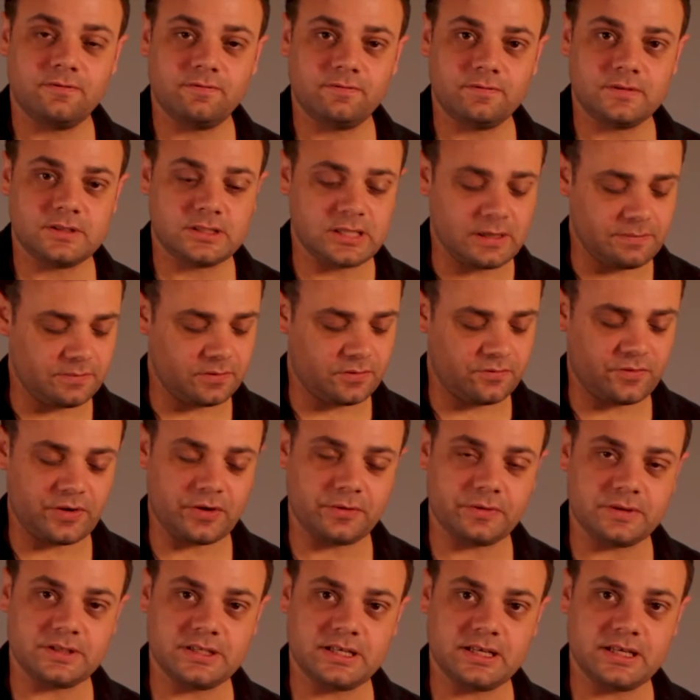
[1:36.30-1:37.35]
7th fret
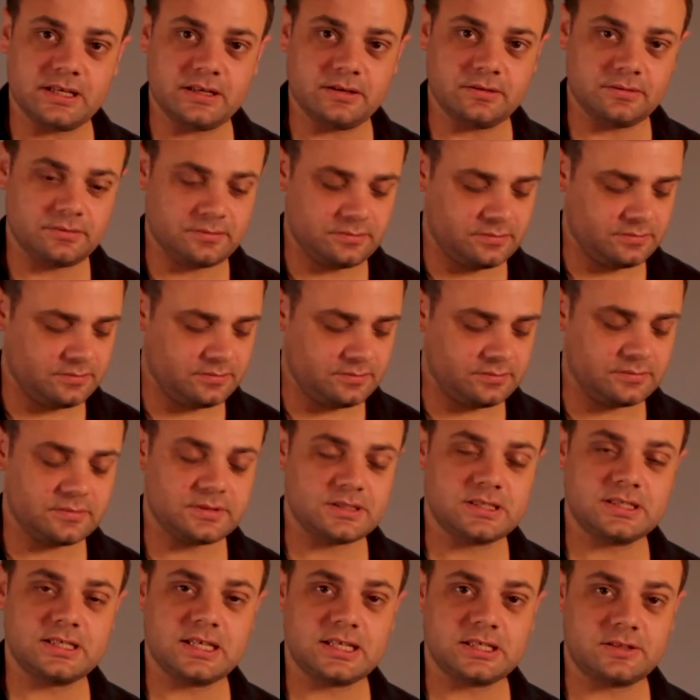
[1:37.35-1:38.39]
on the D,
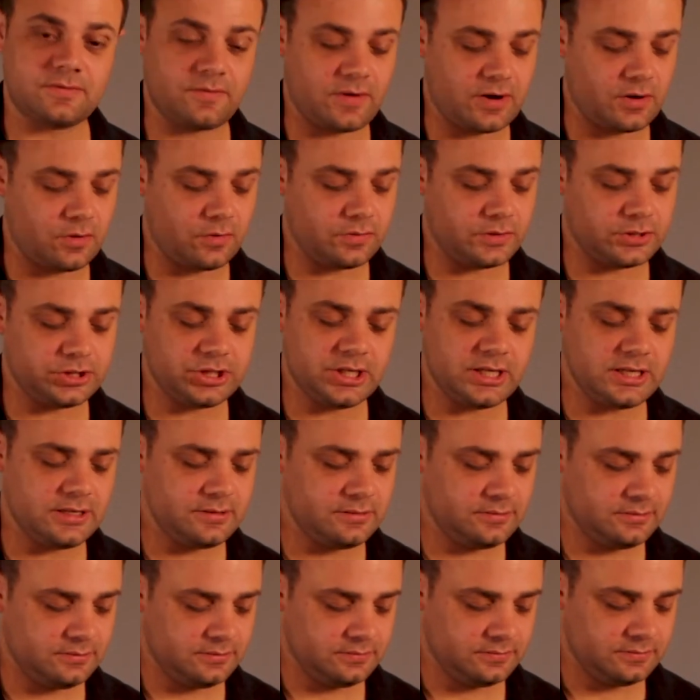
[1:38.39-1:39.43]
6th fret on the
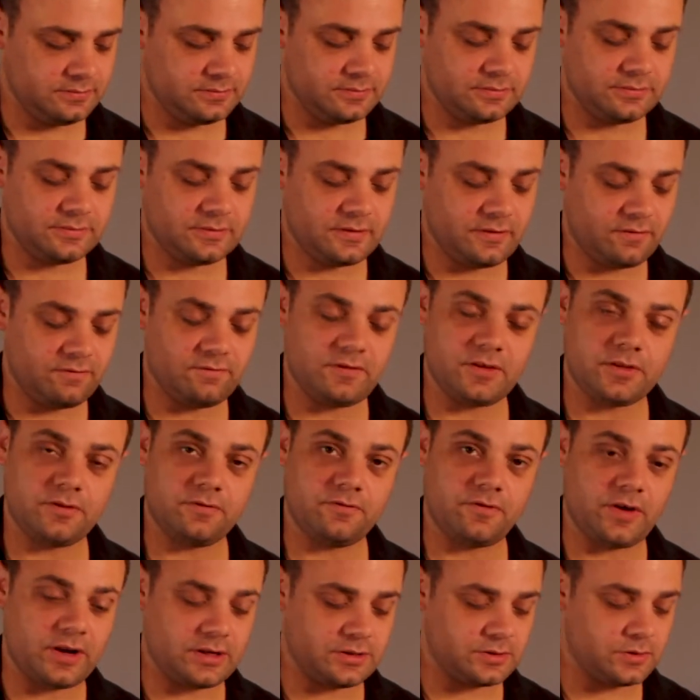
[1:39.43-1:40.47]
G, 5th
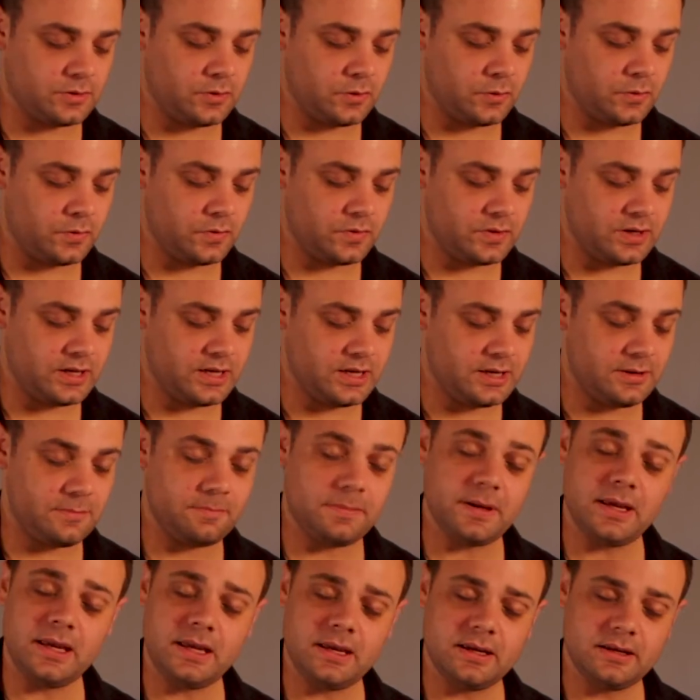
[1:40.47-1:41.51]
fret on the
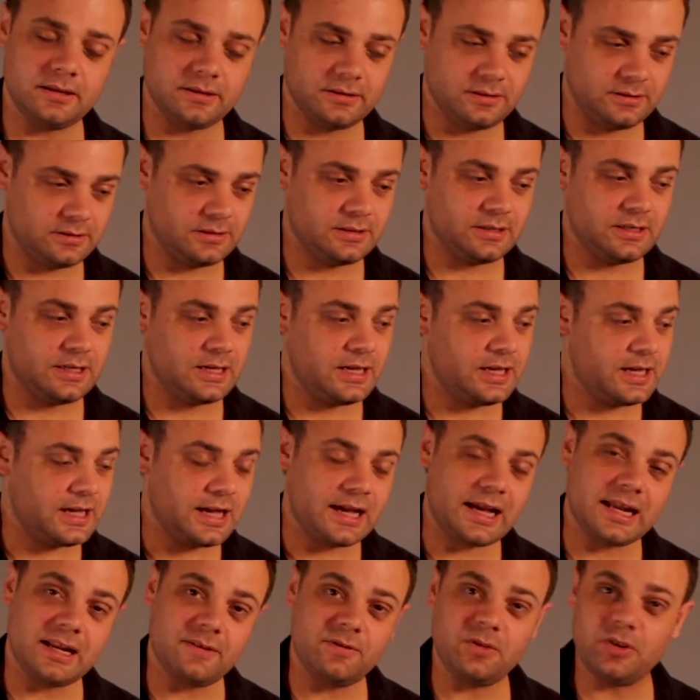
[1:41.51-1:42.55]
B,
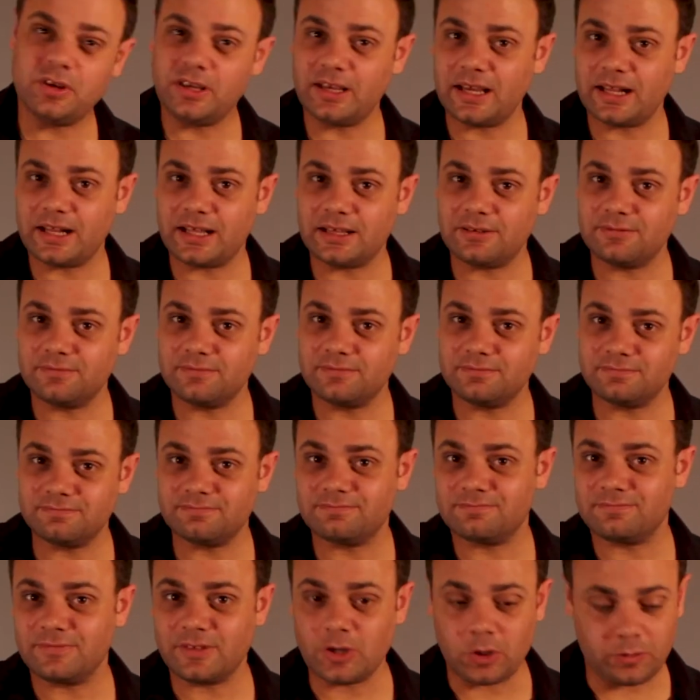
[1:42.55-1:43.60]
and if you can get it,
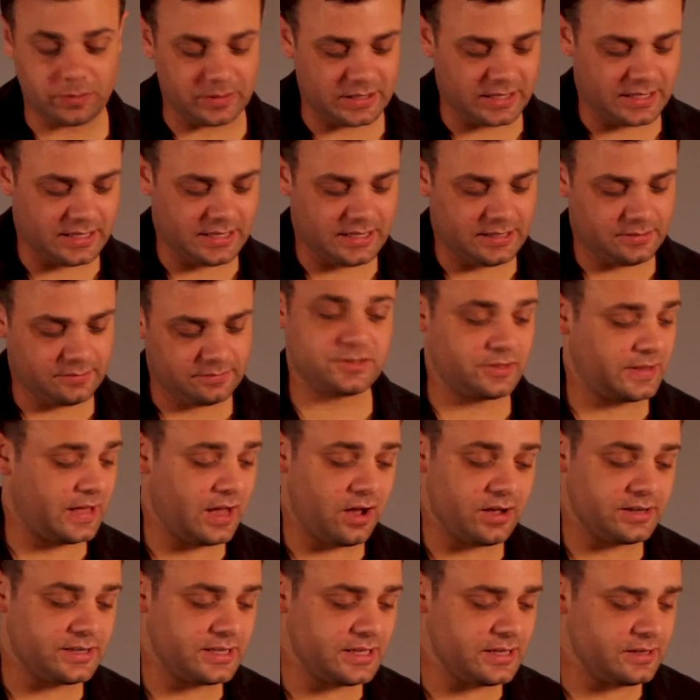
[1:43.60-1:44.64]
the open E. So that
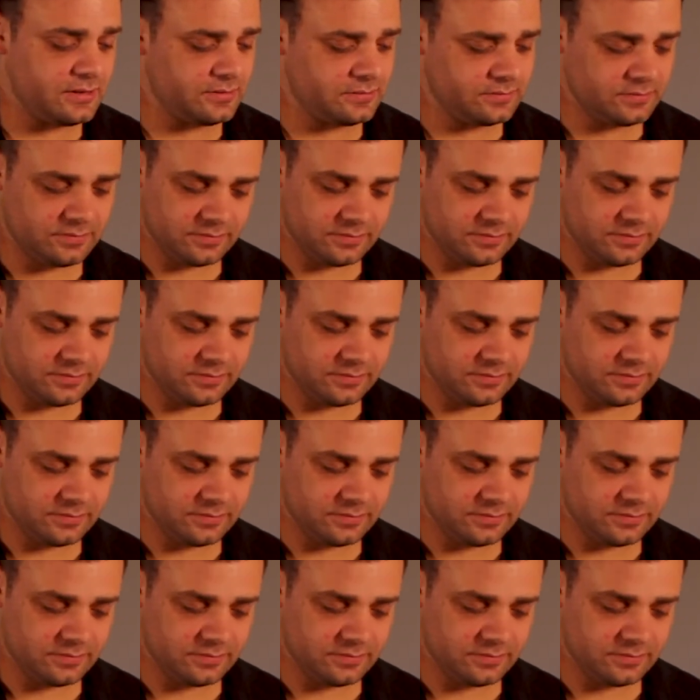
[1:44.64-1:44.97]
idea?